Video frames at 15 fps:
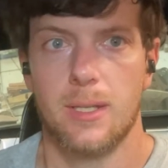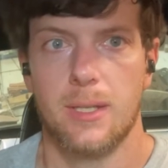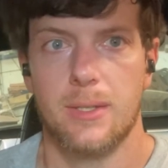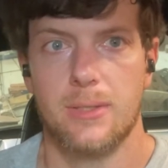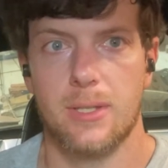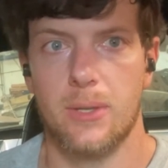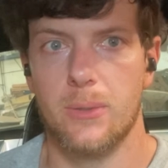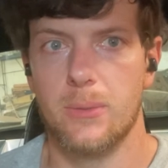
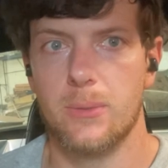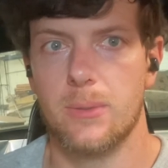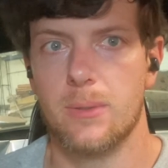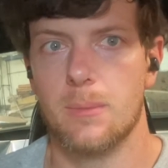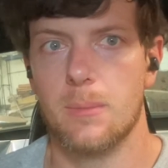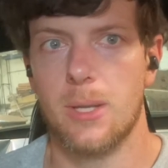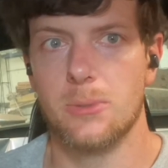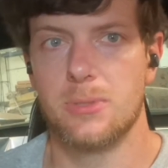So
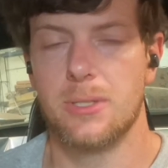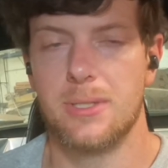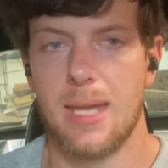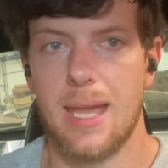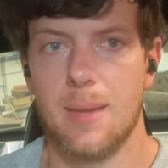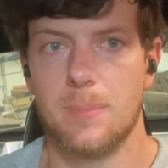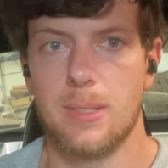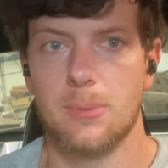most of the
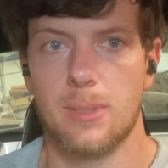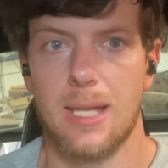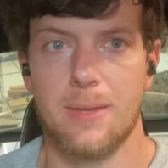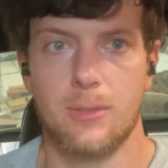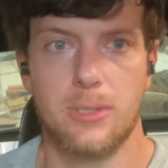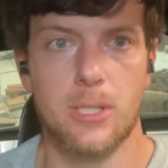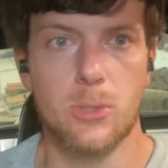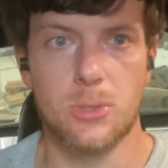time people have
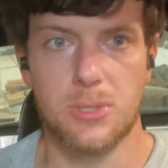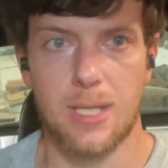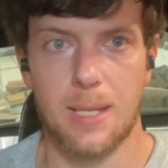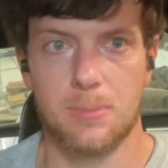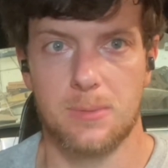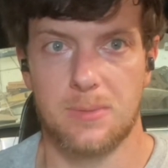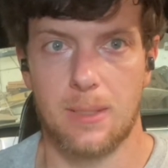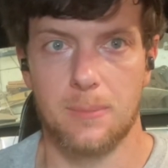a
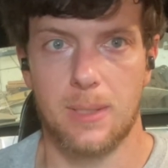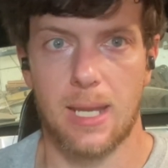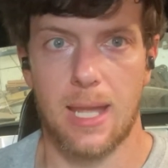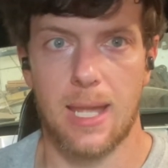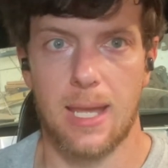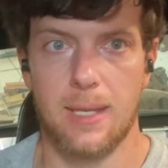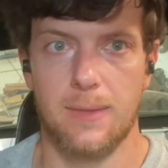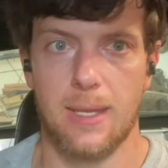two-step of some
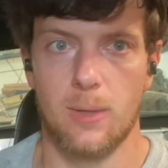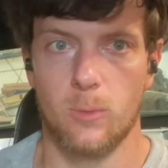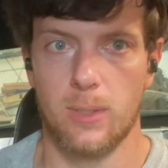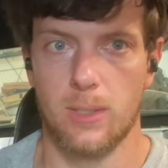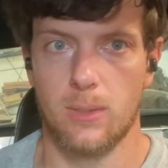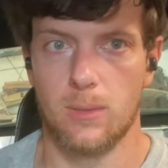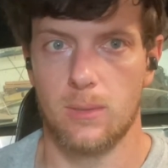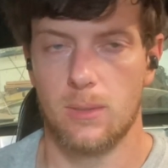kind that
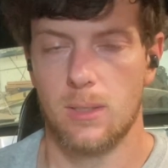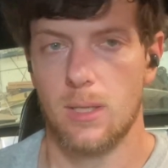will